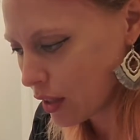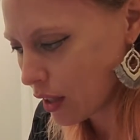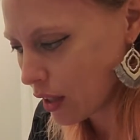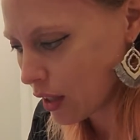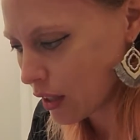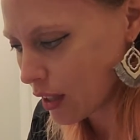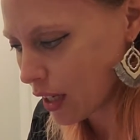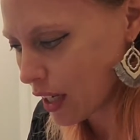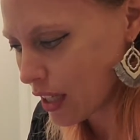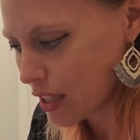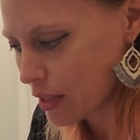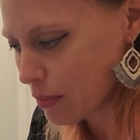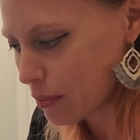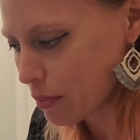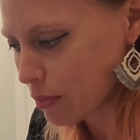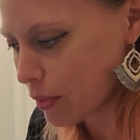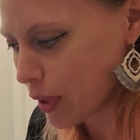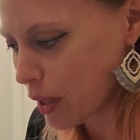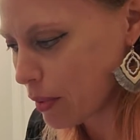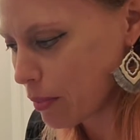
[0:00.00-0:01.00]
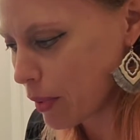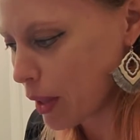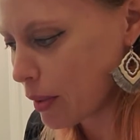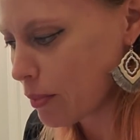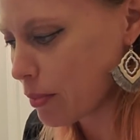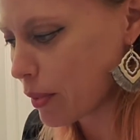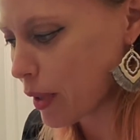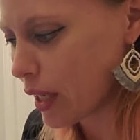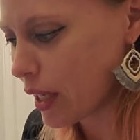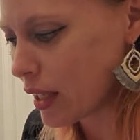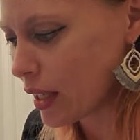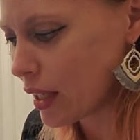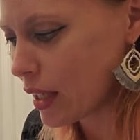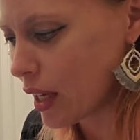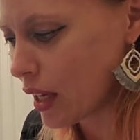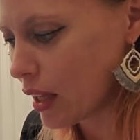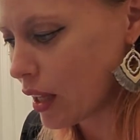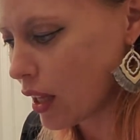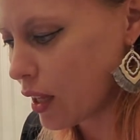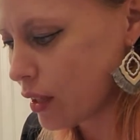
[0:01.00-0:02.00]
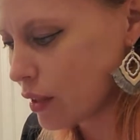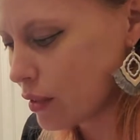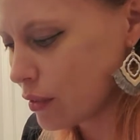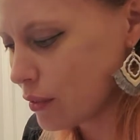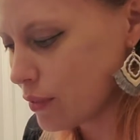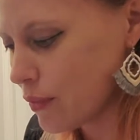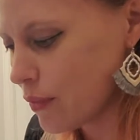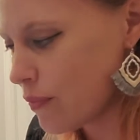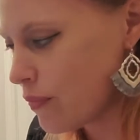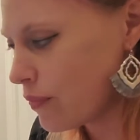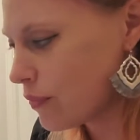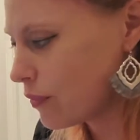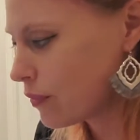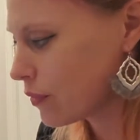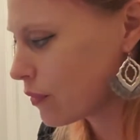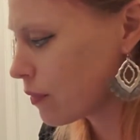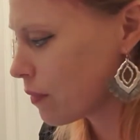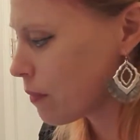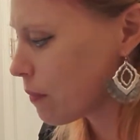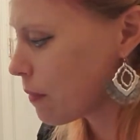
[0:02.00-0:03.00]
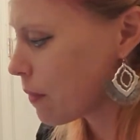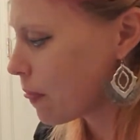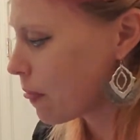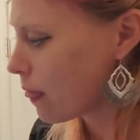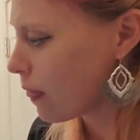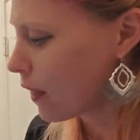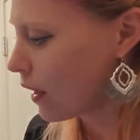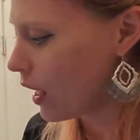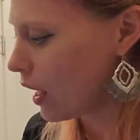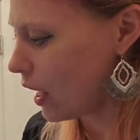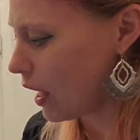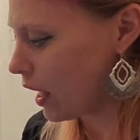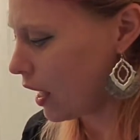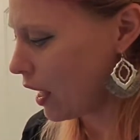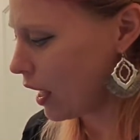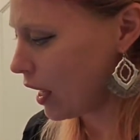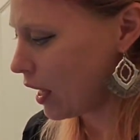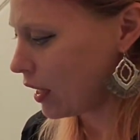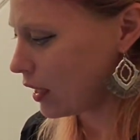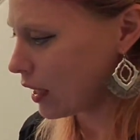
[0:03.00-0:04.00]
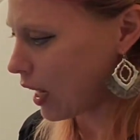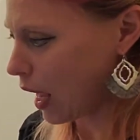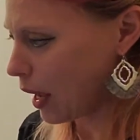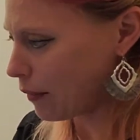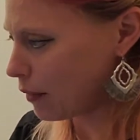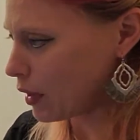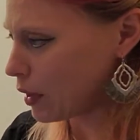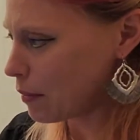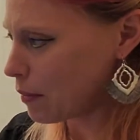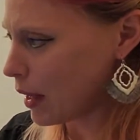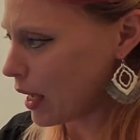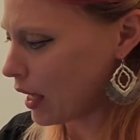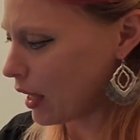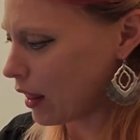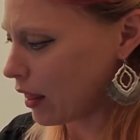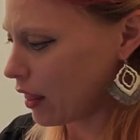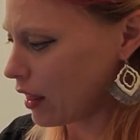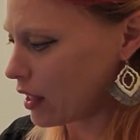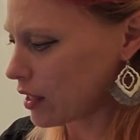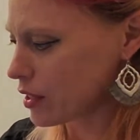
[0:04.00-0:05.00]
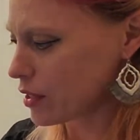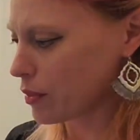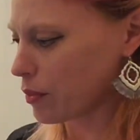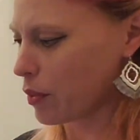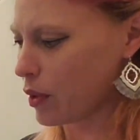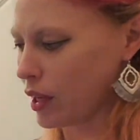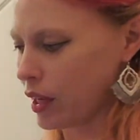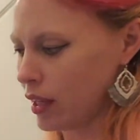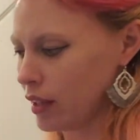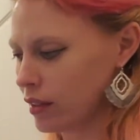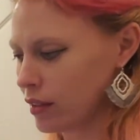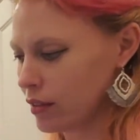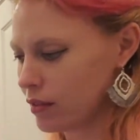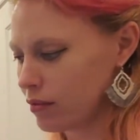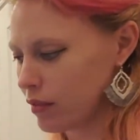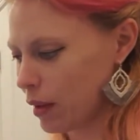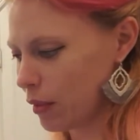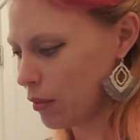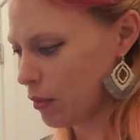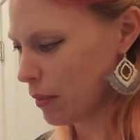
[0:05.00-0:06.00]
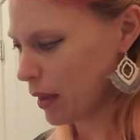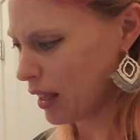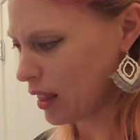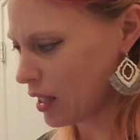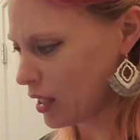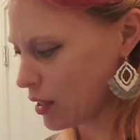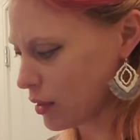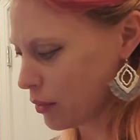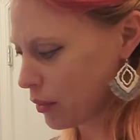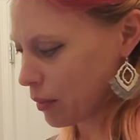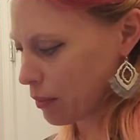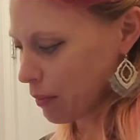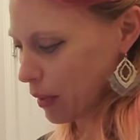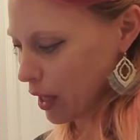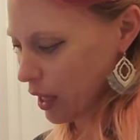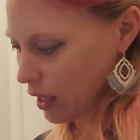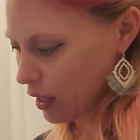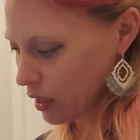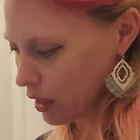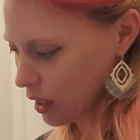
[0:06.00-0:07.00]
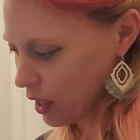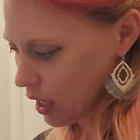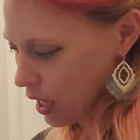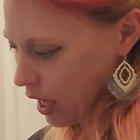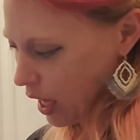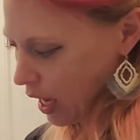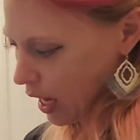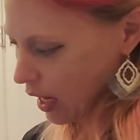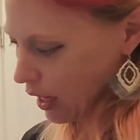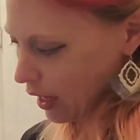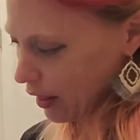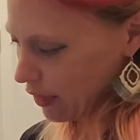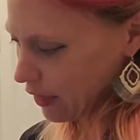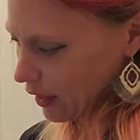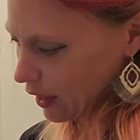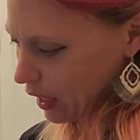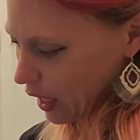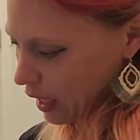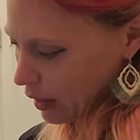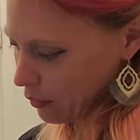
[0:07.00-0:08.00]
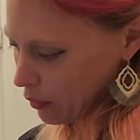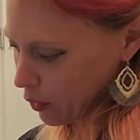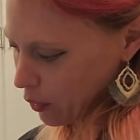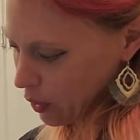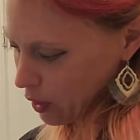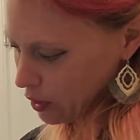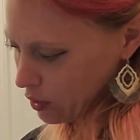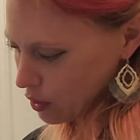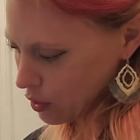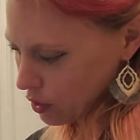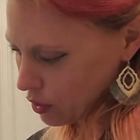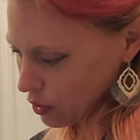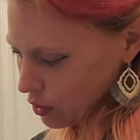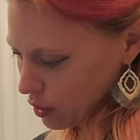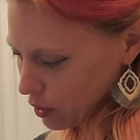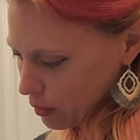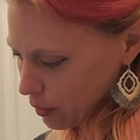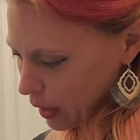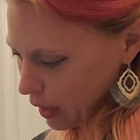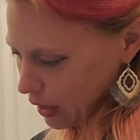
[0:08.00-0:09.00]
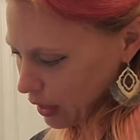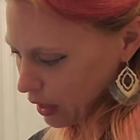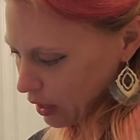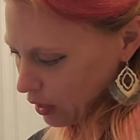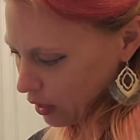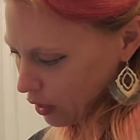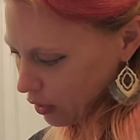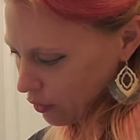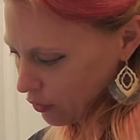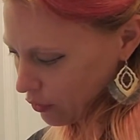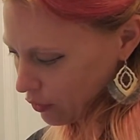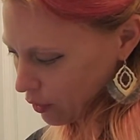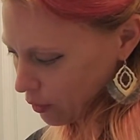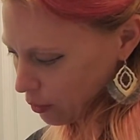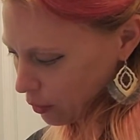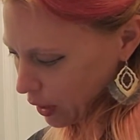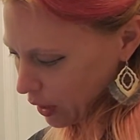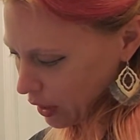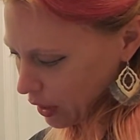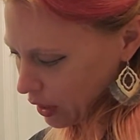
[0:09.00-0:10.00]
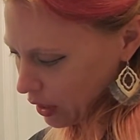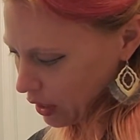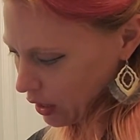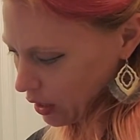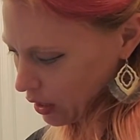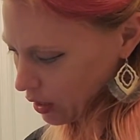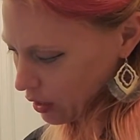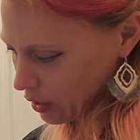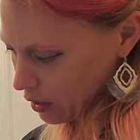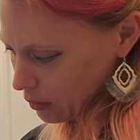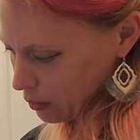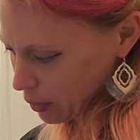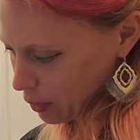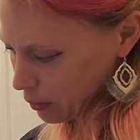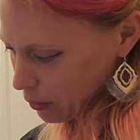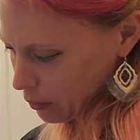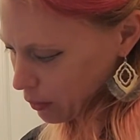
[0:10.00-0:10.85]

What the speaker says: Our nice bright, bright, bright yellow. And I'm going to make this one. Make this one mine. And I think I'm going to do my yellow from right here. Boom,